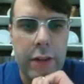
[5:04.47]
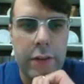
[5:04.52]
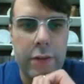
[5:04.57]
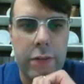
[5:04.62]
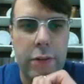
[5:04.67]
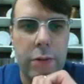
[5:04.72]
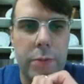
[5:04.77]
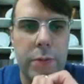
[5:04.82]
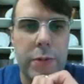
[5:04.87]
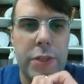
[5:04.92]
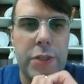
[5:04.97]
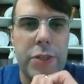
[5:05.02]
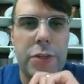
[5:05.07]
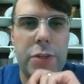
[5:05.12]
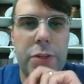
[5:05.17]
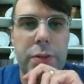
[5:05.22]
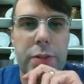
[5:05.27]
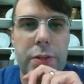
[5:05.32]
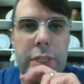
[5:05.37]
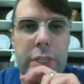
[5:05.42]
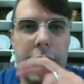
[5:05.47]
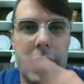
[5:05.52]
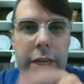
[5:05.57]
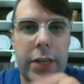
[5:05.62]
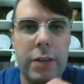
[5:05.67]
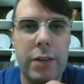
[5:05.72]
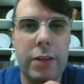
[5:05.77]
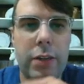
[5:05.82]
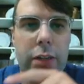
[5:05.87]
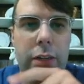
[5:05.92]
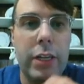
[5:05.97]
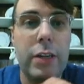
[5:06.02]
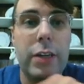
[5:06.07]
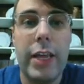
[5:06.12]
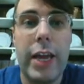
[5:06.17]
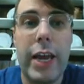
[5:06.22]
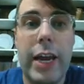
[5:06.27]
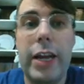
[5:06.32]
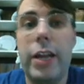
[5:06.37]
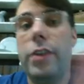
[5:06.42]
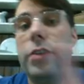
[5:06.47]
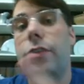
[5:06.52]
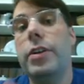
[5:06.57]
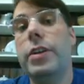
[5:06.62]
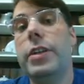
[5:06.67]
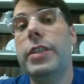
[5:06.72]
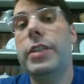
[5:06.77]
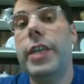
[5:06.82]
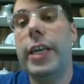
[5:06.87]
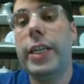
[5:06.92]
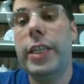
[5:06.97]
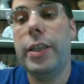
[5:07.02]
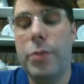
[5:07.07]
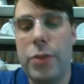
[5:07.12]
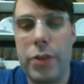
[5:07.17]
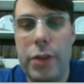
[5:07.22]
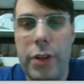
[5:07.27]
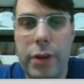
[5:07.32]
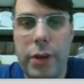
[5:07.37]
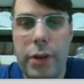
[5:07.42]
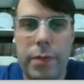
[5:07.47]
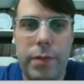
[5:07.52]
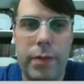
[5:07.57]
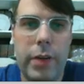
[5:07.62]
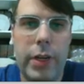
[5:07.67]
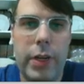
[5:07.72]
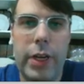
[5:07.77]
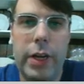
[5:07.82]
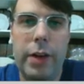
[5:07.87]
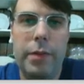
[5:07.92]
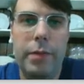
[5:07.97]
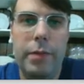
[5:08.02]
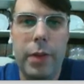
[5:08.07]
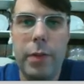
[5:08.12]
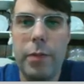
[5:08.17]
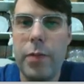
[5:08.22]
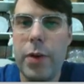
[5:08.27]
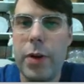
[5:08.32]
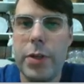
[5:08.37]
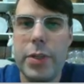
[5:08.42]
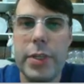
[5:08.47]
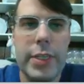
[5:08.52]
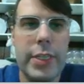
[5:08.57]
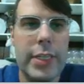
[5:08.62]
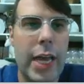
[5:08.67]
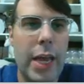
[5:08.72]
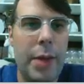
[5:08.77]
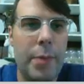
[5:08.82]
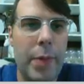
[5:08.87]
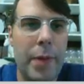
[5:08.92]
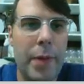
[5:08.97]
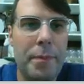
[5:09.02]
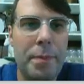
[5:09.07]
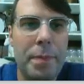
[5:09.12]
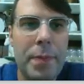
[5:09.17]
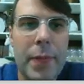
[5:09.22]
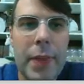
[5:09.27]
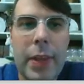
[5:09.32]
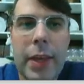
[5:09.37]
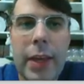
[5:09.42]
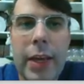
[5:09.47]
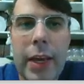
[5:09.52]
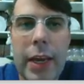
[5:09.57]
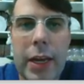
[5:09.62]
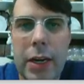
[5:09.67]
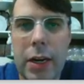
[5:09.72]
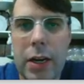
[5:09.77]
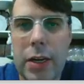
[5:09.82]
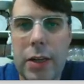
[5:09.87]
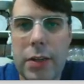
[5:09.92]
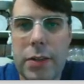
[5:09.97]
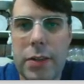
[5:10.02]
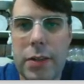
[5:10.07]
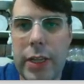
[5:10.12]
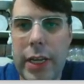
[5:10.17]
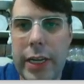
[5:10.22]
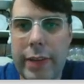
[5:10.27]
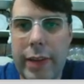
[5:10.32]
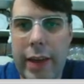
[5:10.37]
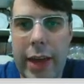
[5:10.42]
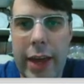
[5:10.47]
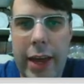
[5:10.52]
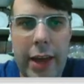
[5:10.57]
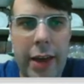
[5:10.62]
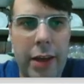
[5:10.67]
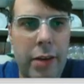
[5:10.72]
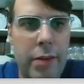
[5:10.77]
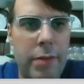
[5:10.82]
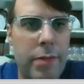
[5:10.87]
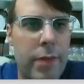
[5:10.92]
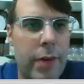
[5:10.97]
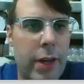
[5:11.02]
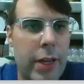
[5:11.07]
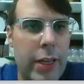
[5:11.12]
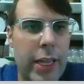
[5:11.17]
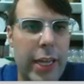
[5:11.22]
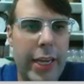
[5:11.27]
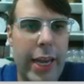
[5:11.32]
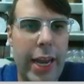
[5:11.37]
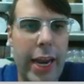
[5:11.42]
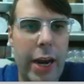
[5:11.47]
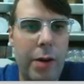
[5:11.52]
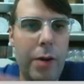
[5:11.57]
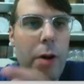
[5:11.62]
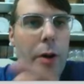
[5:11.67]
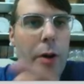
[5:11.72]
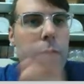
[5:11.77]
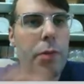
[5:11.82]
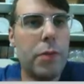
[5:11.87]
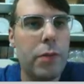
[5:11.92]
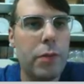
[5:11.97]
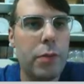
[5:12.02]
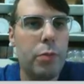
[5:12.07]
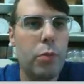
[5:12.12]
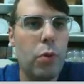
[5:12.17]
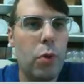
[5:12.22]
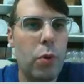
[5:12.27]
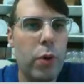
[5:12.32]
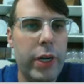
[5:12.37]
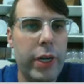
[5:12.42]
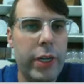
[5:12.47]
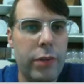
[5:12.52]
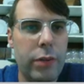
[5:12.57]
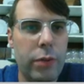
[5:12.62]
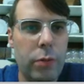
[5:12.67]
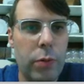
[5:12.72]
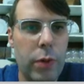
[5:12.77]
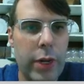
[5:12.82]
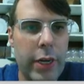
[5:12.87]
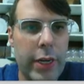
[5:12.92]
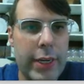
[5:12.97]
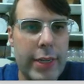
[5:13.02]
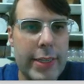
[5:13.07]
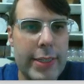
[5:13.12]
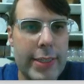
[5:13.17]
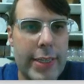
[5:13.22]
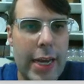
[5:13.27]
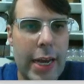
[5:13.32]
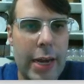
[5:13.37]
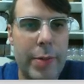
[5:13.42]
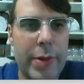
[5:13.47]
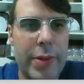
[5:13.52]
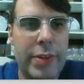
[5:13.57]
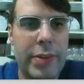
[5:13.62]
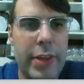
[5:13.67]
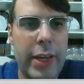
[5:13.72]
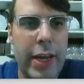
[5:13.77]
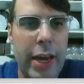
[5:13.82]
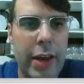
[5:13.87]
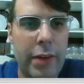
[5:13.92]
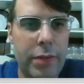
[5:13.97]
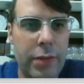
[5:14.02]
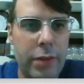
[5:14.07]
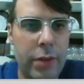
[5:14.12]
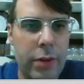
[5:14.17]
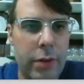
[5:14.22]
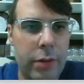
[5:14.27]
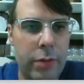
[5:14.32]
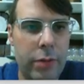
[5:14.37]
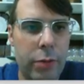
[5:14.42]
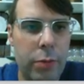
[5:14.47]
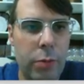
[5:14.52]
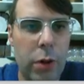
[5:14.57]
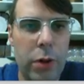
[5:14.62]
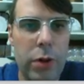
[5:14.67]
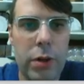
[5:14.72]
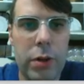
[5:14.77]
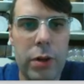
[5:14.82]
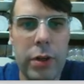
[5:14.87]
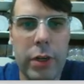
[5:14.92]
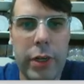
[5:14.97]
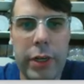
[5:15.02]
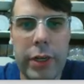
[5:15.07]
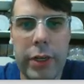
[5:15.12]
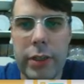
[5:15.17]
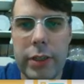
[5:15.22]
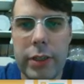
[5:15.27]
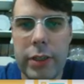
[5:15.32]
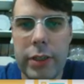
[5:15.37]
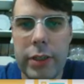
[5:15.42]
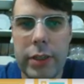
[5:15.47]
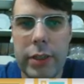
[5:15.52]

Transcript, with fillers: And so when the students click on, click on that, it's going to take them to their uh, first assignment. And I also like to have uh, like arrows pointing to what assignments they have to, to work on.